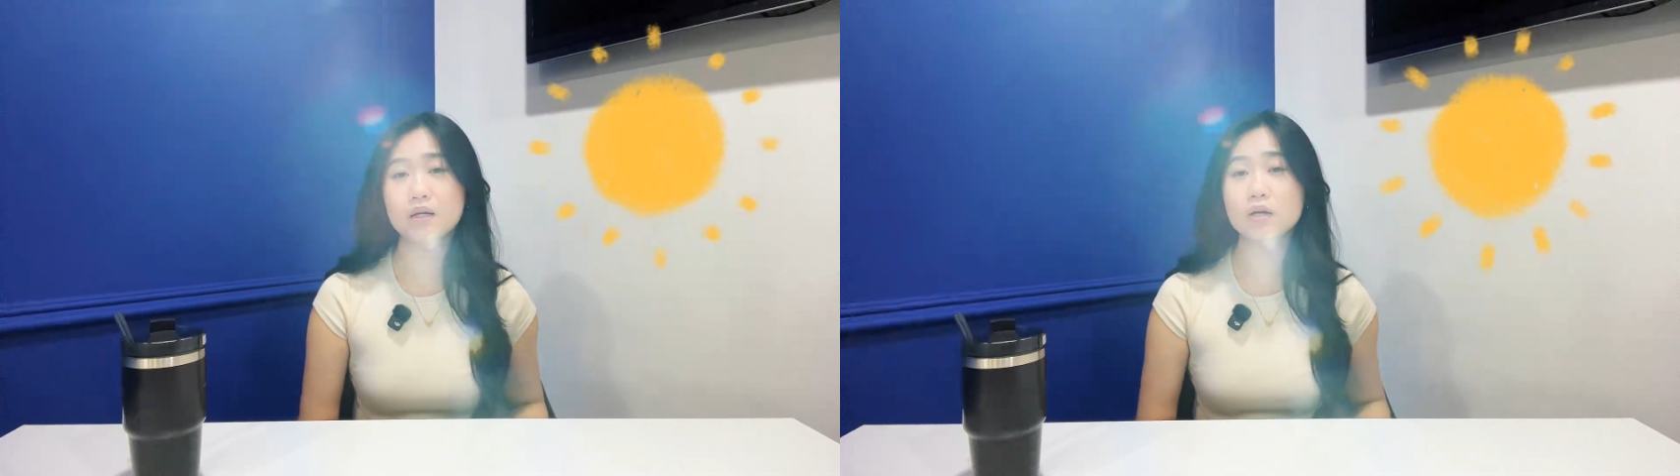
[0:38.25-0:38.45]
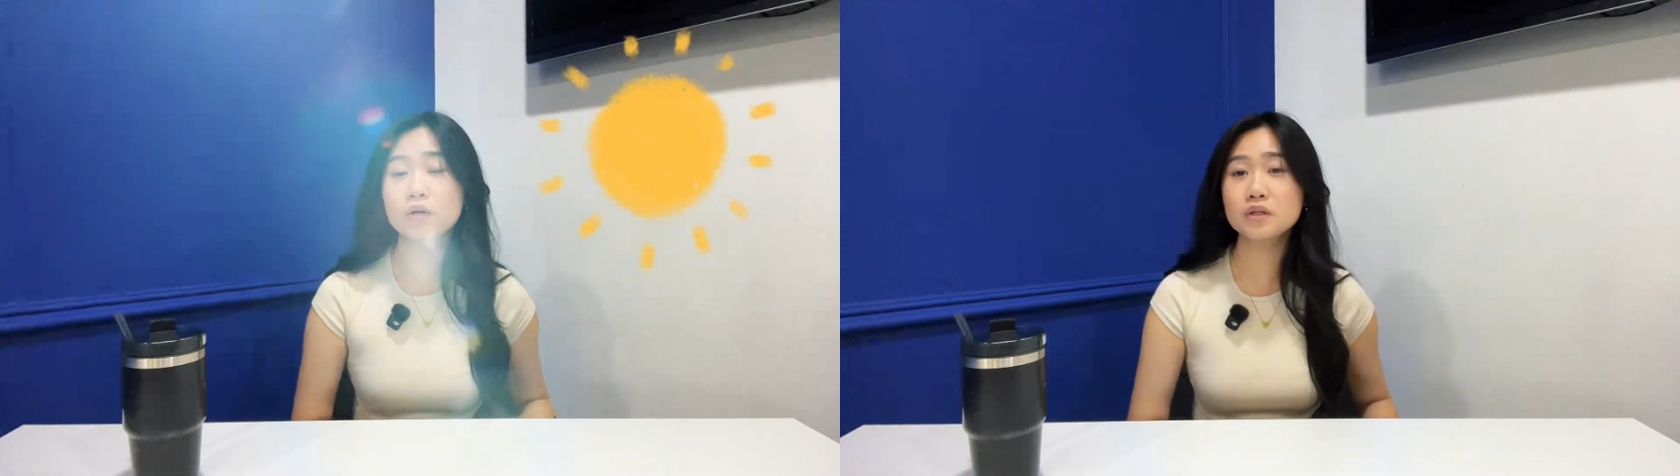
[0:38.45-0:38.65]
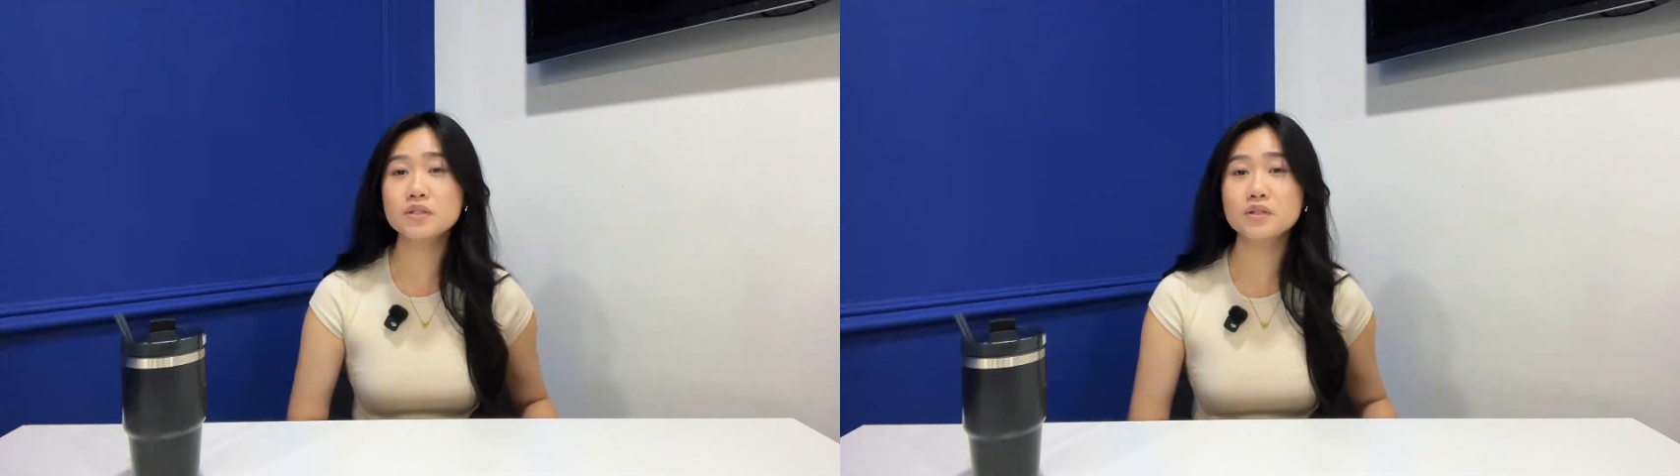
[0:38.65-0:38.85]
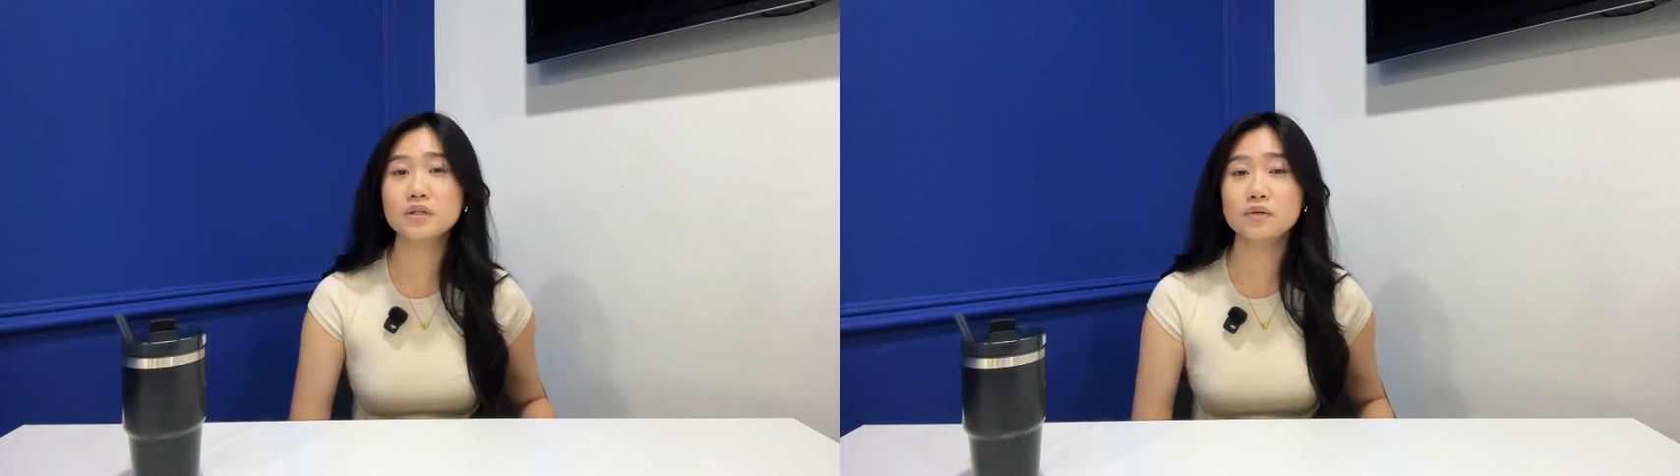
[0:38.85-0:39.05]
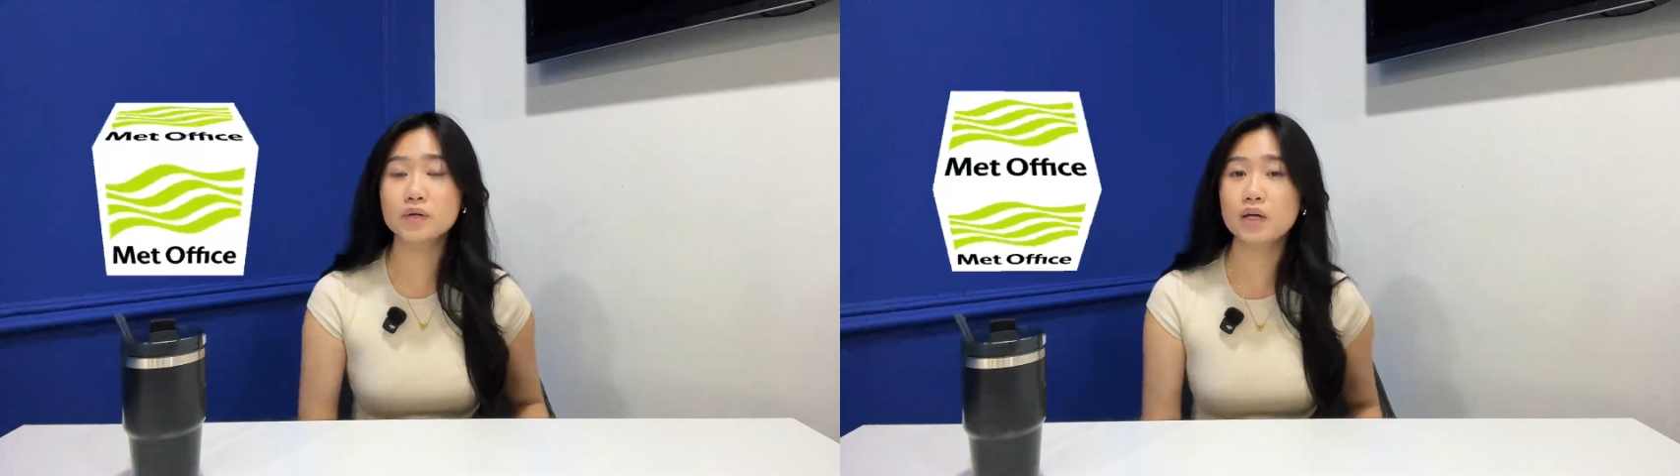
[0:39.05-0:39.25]
According to
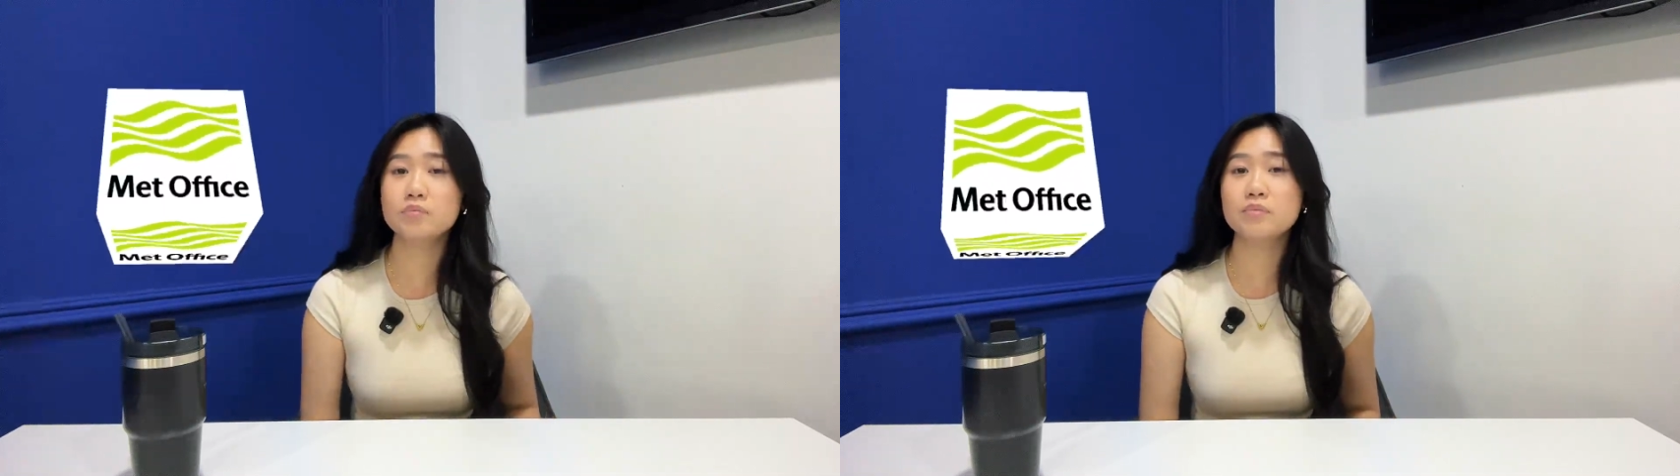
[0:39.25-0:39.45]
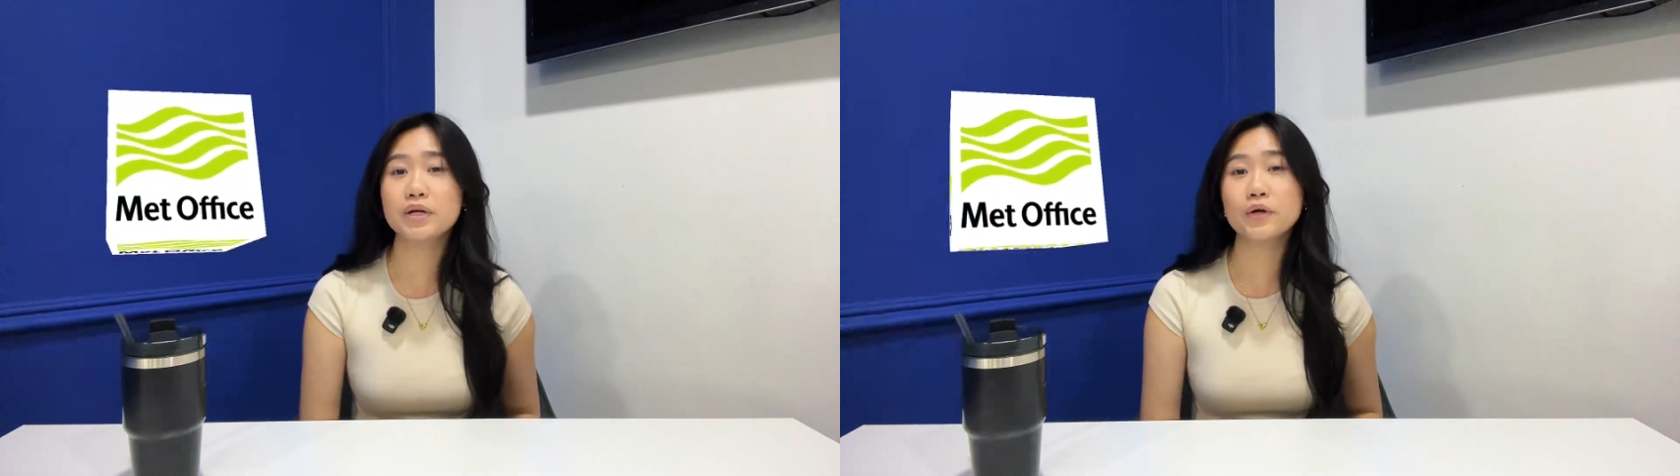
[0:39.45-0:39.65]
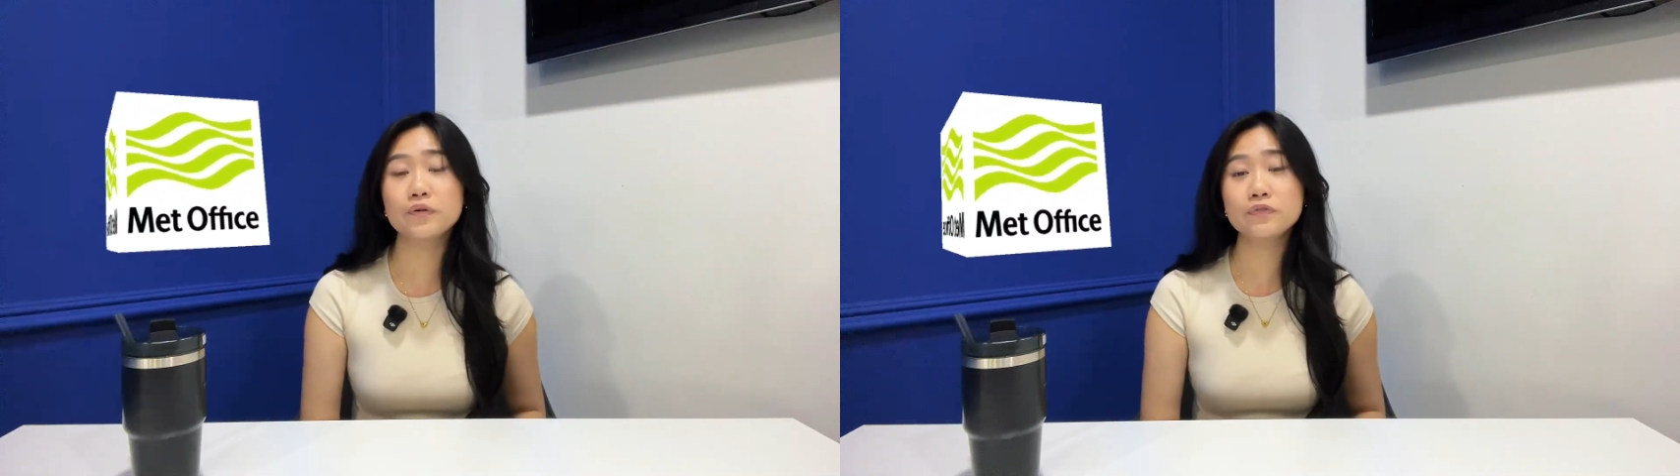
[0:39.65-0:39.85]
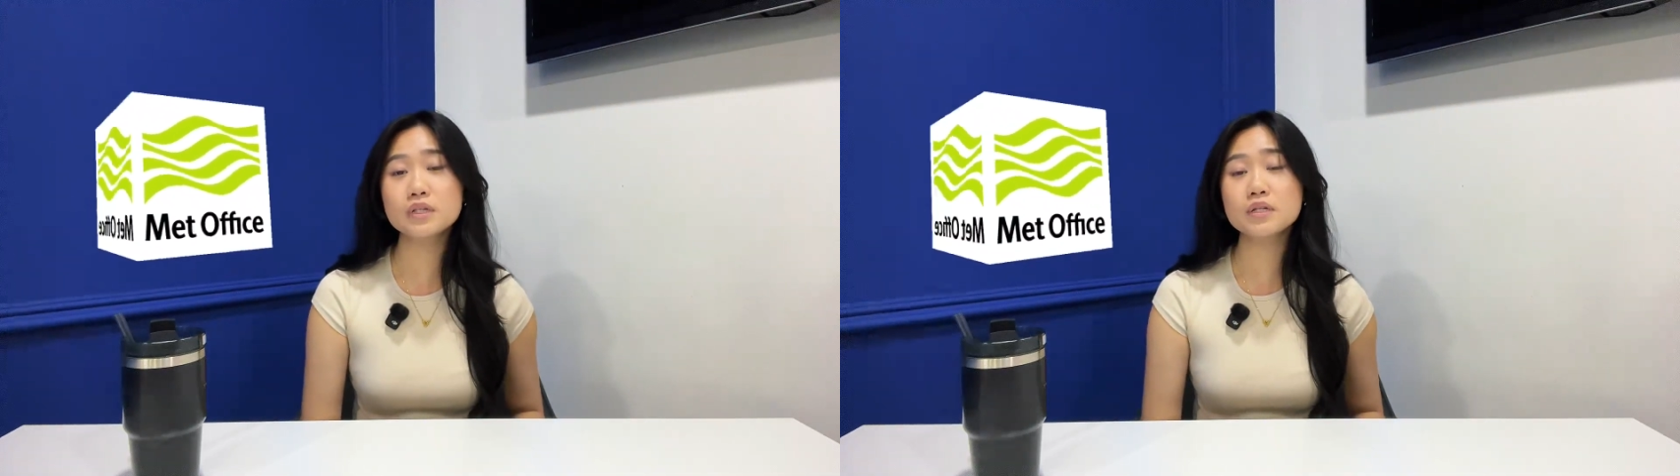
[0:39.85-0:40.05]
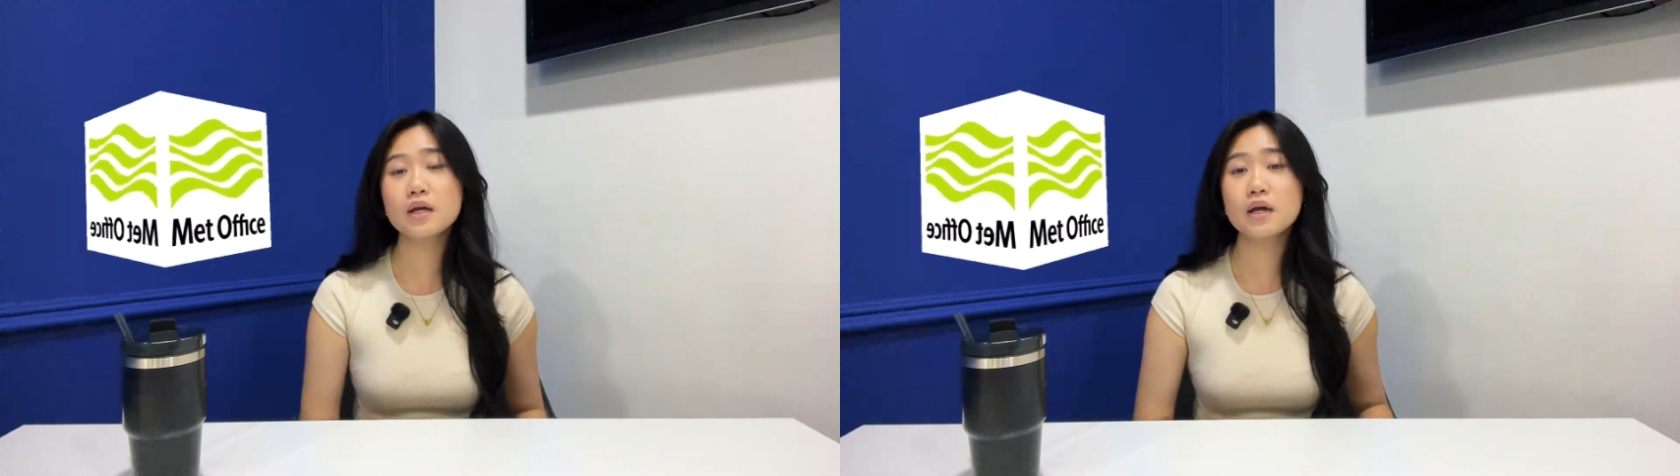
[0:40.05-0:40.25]
the UK Met
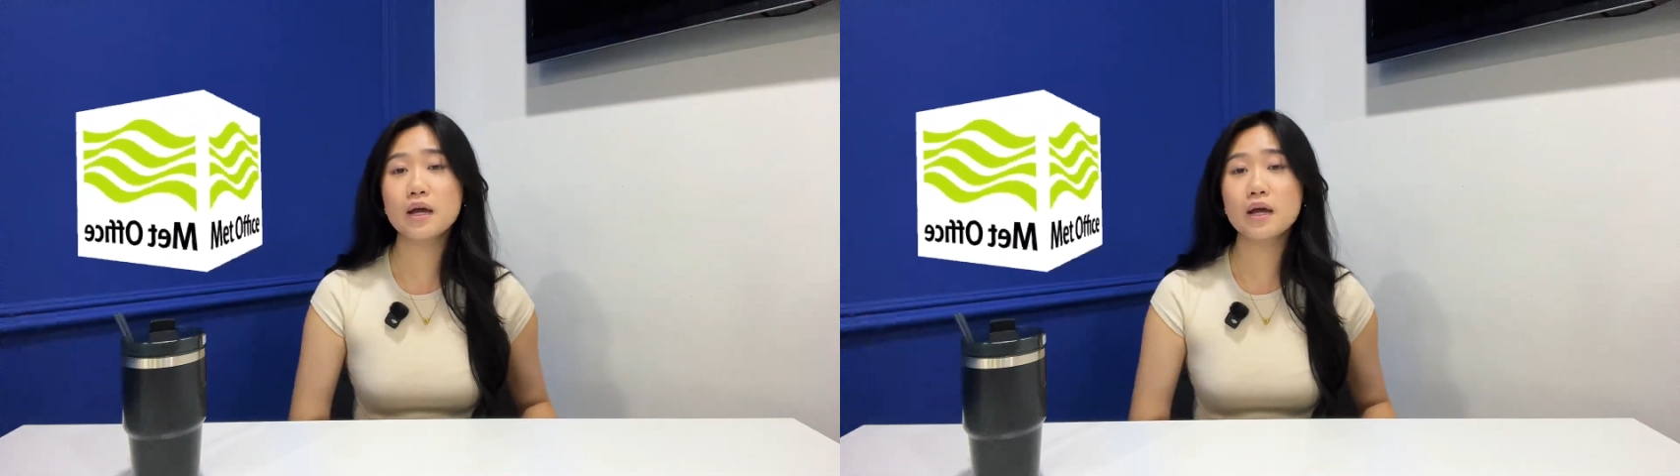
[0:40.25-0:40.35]
Office,